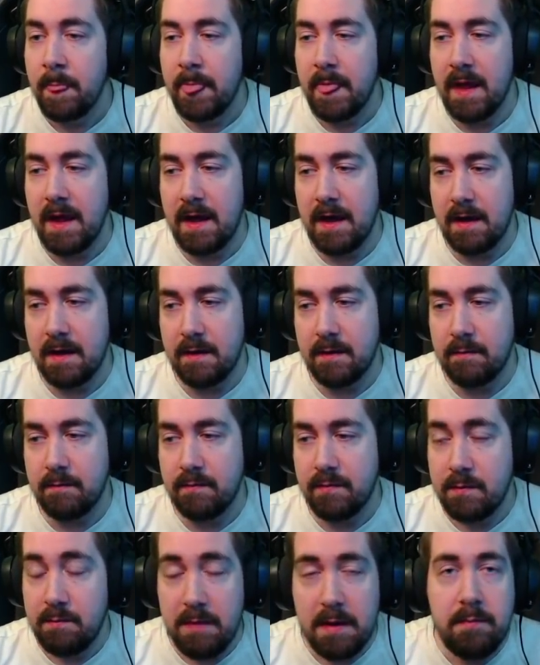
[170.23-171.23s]

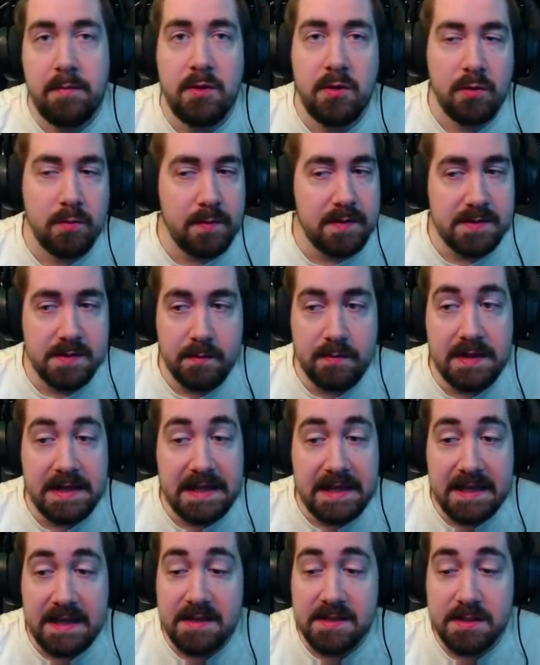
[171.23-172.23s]
Maybe there'll be some
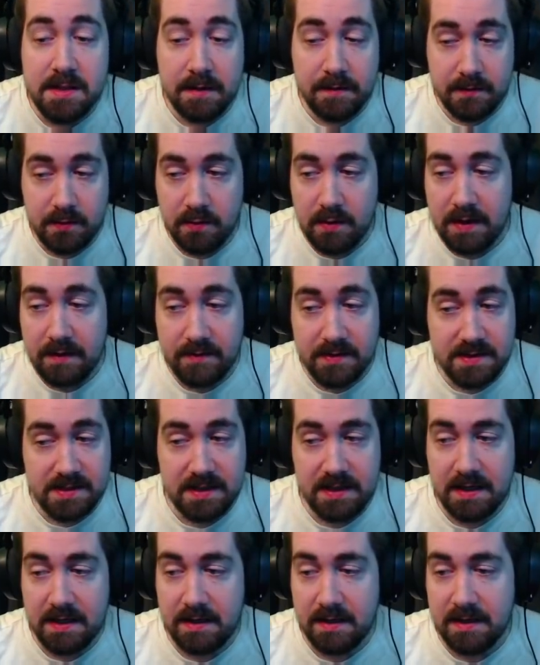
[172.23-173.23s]
linking stuff too. Haven't
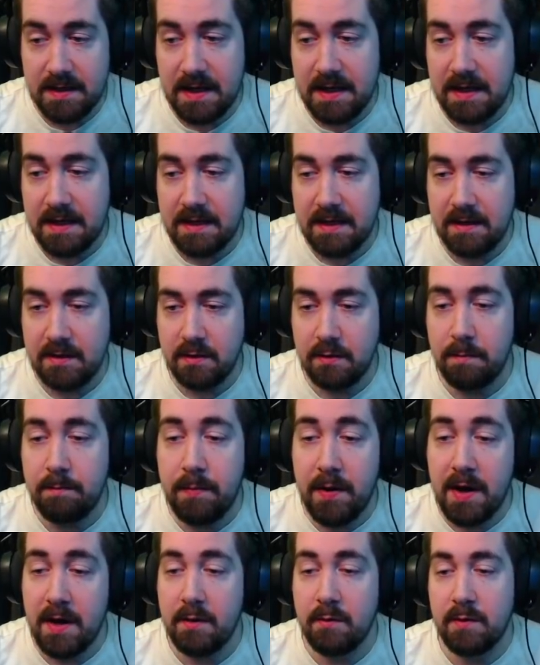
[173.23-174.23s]
seen any of that yet either.
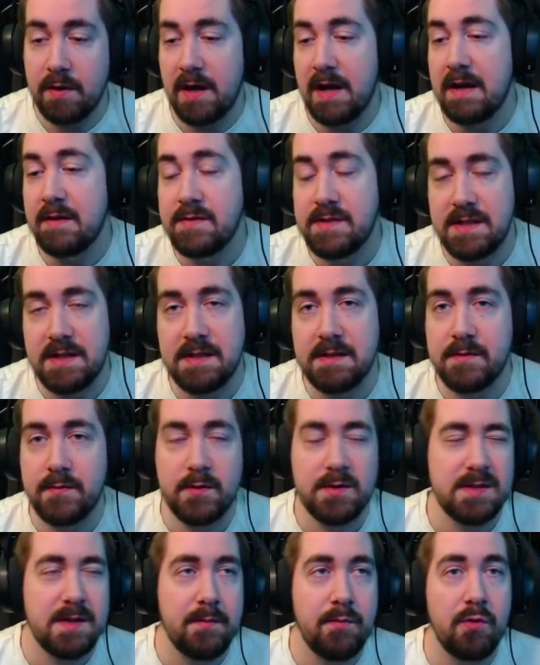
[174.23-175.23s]
But what I have seen is, for
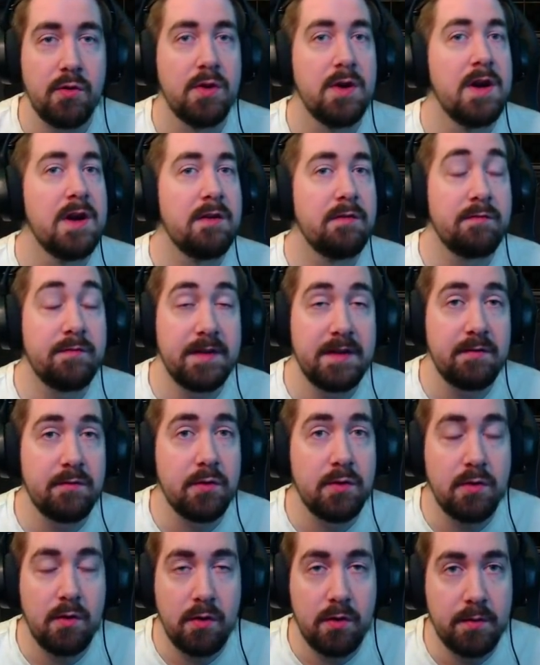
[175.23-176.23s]
example,
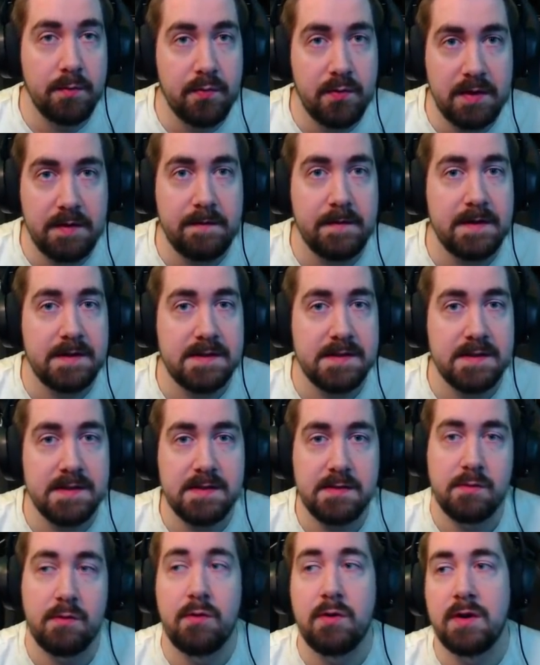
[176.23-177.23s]
reroll all
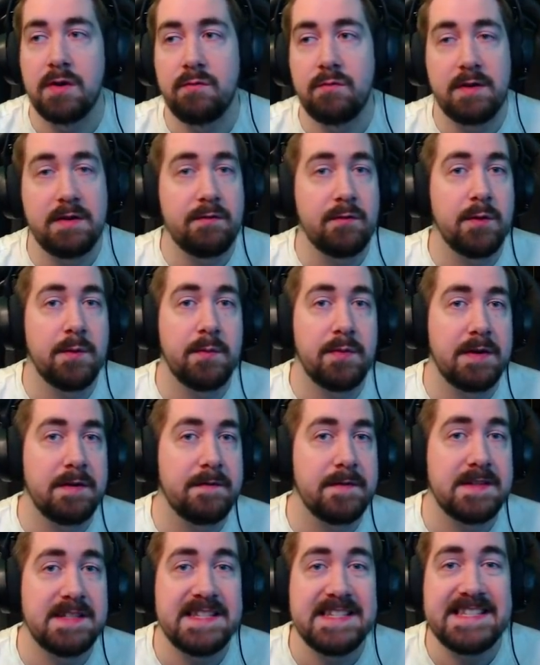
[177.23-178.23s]
prefixes or reroll
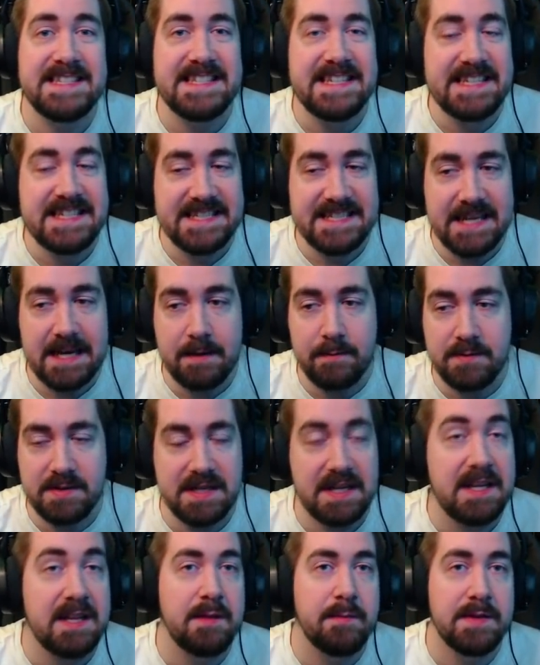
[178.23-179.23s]
prefixes 6 times,
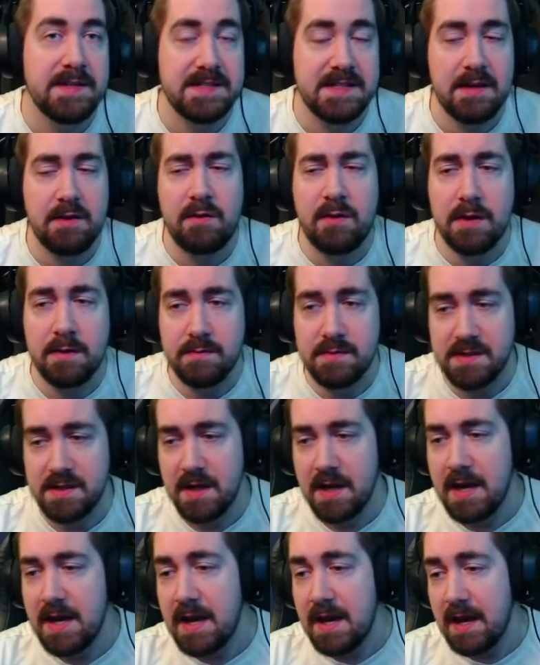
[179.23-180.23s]
taking the best outcomes.
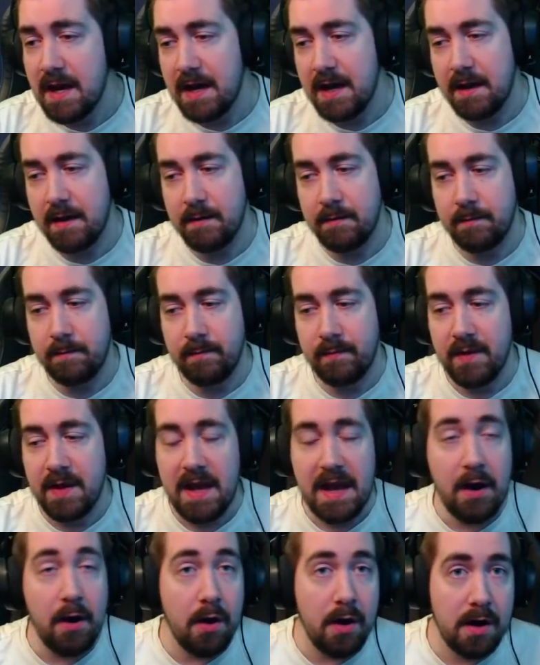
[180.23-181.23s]

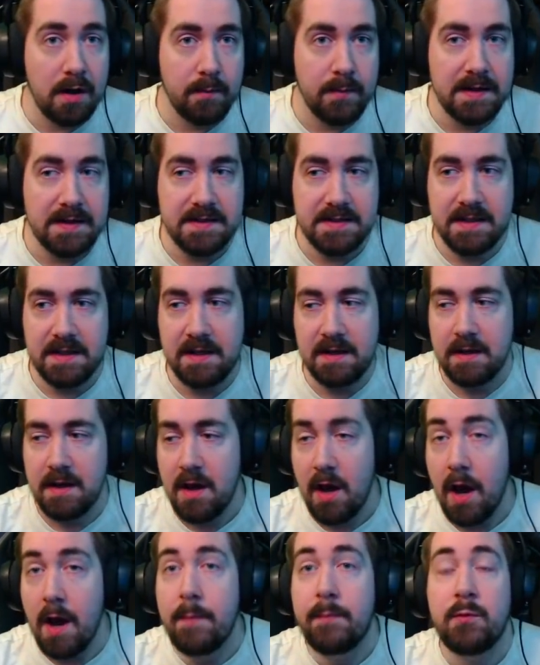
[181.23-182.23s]
Augmenting,
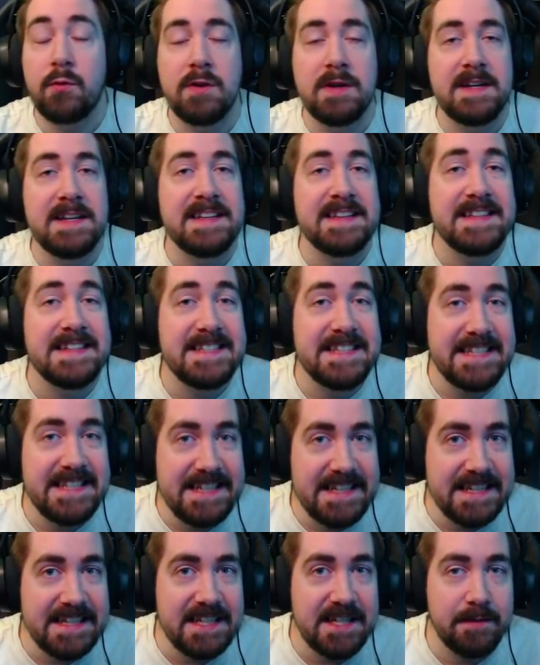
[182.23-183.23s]
upgrading the
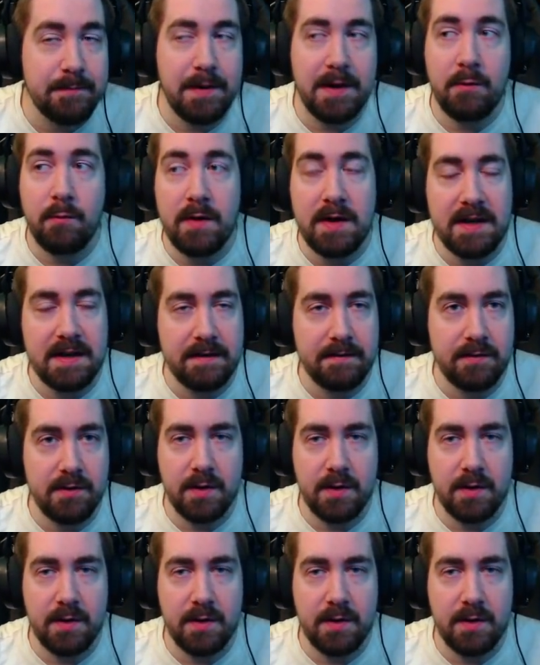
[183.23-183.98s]
tier by 1 level,